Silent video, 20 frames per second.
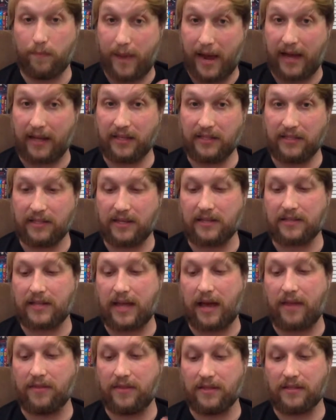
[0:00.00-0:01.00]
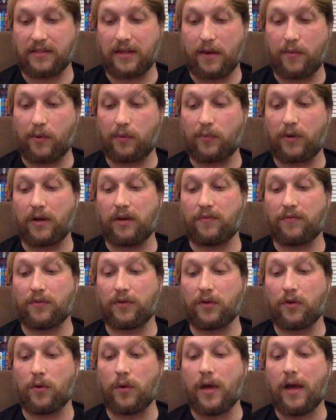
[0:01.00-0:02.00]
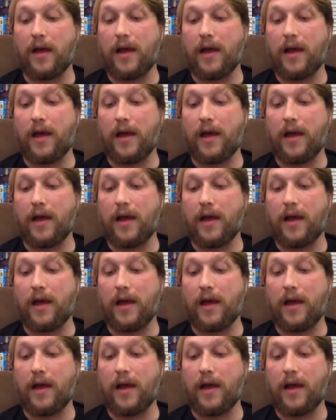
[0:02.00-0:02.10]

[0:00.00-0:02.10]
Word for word: Mackie says that, "This time I'm ready for you."